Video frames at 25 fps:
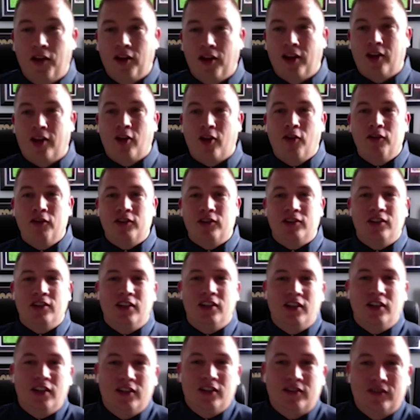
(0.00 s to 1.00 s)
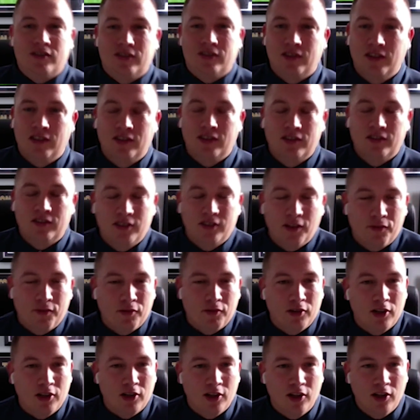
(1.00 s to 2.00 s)
I think obviously it's
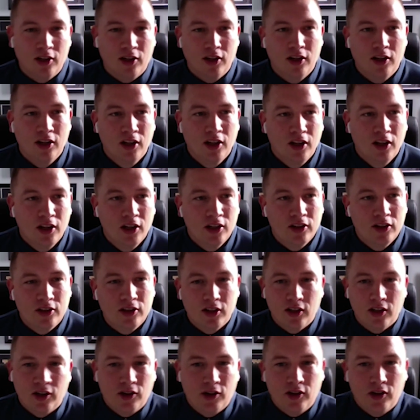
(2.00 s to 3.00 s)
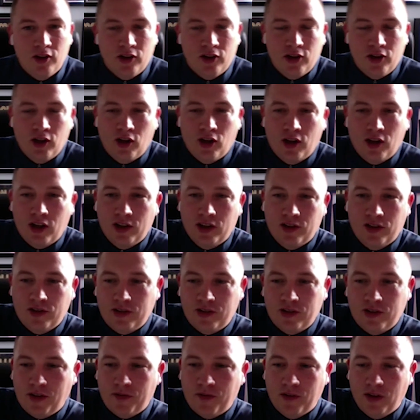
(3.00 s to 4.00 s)
different to the others,
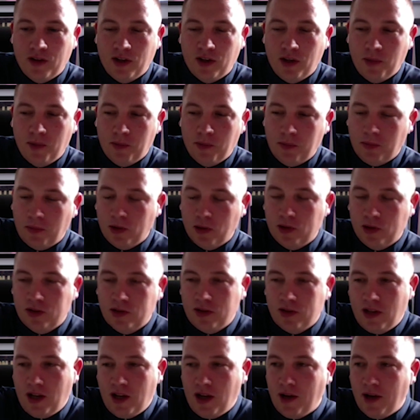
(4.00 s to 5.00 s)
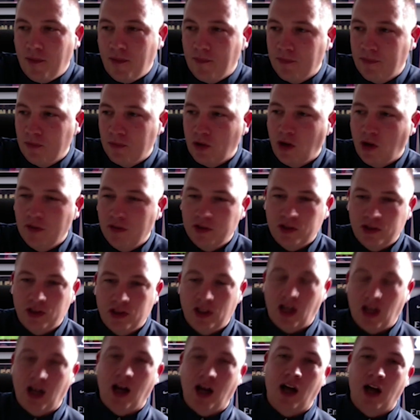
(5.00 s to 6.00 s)
definitely. But
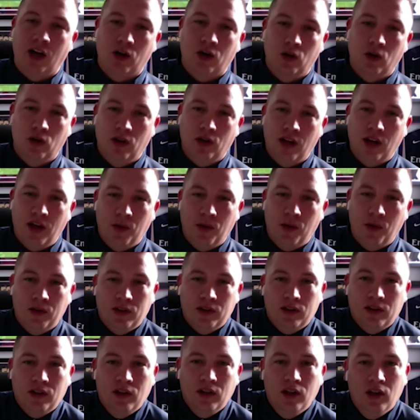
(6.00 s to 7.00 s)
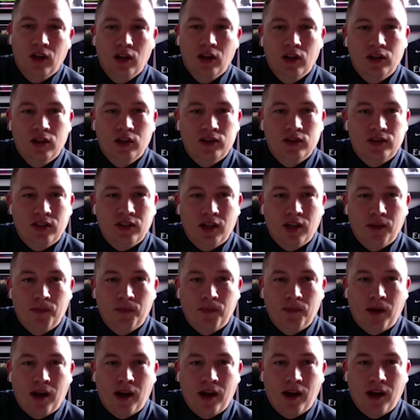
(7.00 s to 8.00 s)
obviously I go there with the same